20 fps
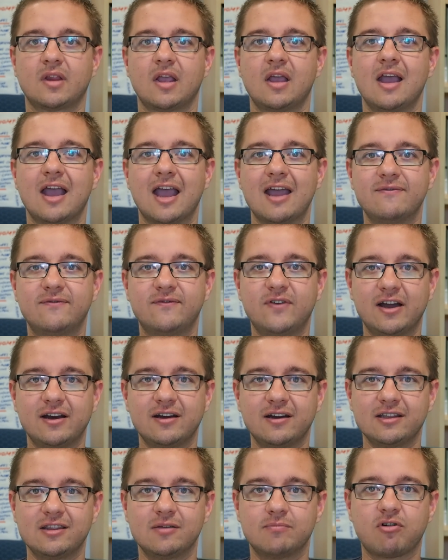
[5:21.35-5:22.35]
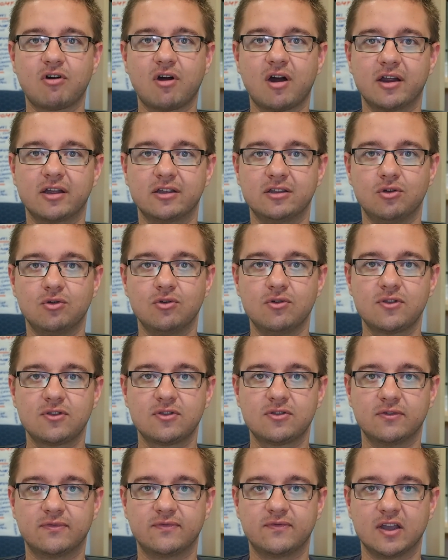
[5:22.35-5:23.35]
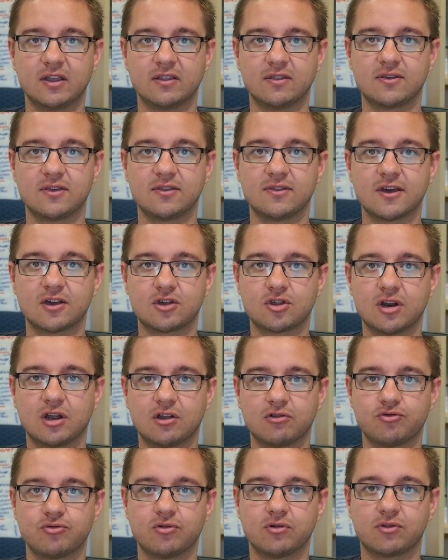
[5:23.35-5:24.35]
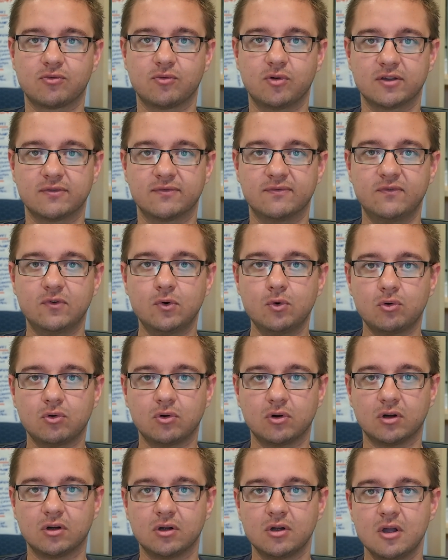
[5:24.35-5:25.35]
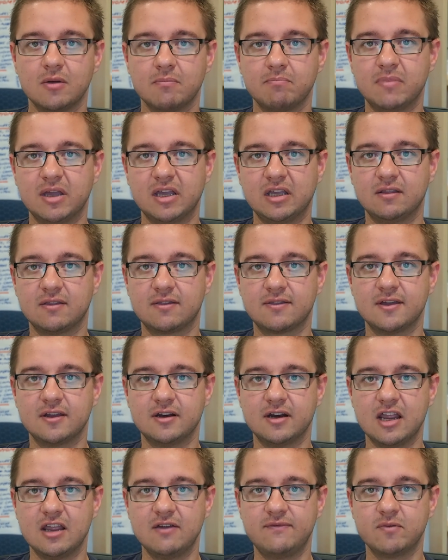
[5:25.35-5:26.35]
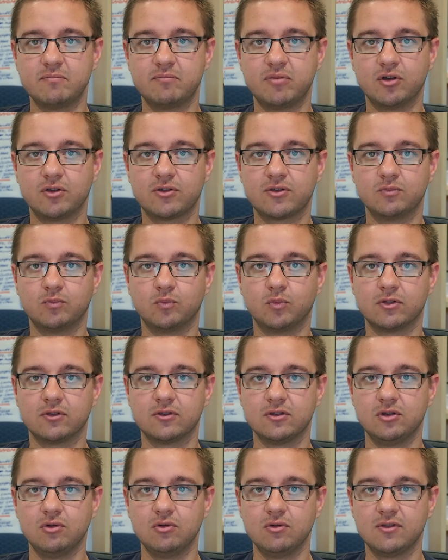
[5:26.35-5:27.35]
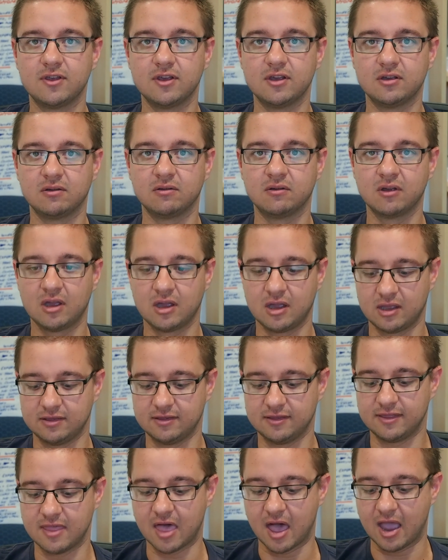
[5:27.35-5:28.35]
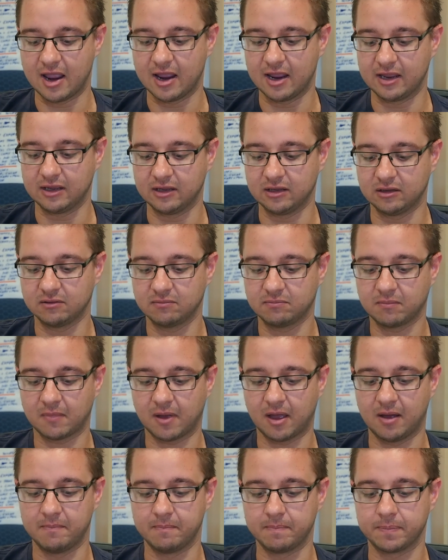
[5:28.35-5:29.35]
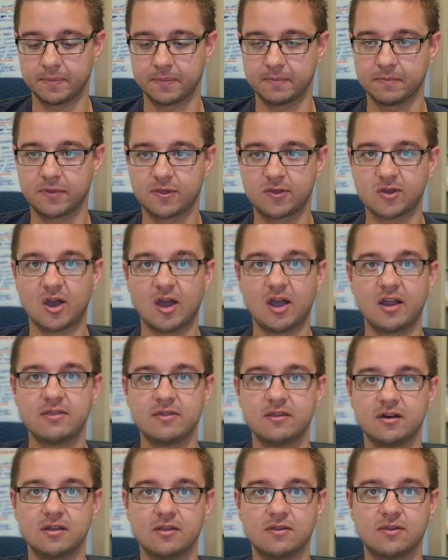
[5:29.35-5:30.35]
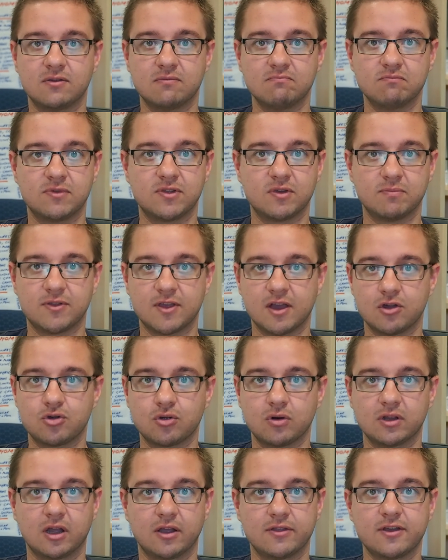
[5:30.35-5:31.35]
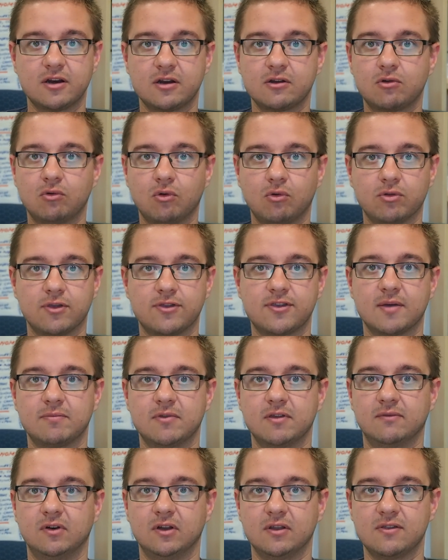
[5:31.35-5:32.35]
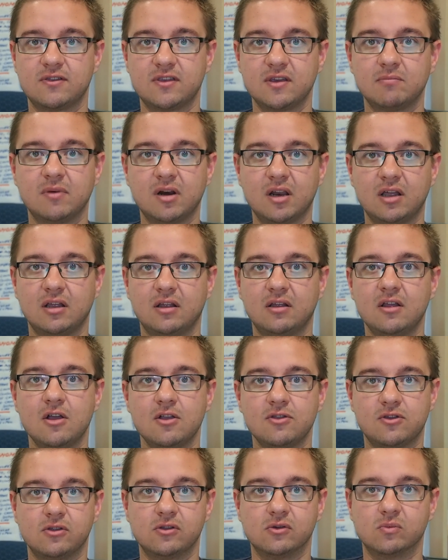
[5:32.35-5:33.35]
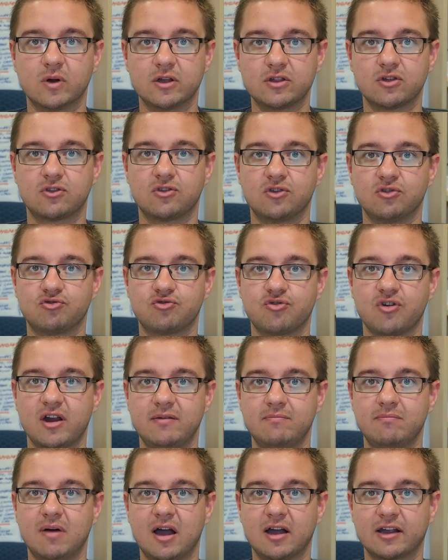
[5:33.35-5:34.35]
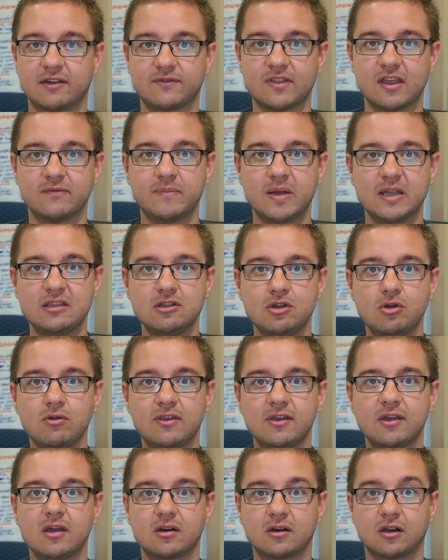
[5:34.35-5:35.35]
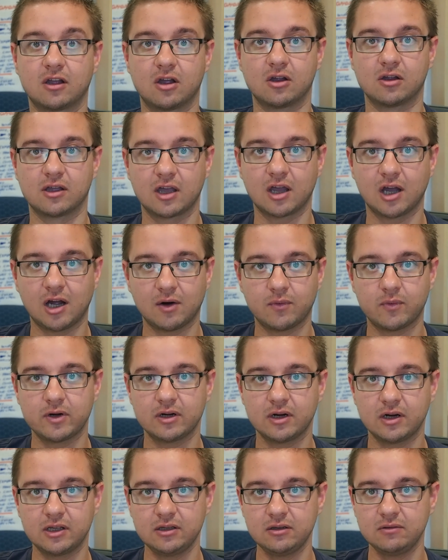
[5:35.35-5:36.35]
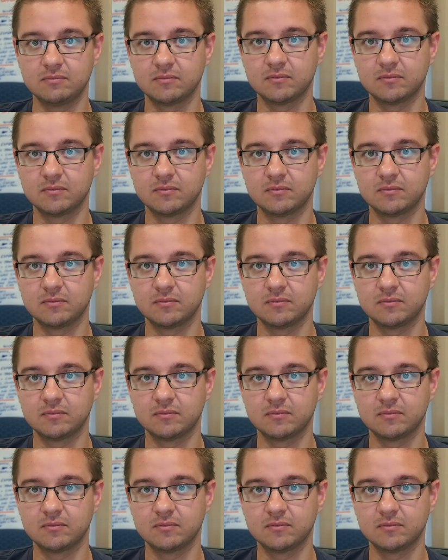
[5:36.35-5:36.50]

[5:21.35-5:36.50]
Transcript: And finally, the prior use defense in section 124 means that if a person was using a sign that is substantially identical or deceptively similar to the registered trademark, if they've been using it concurrently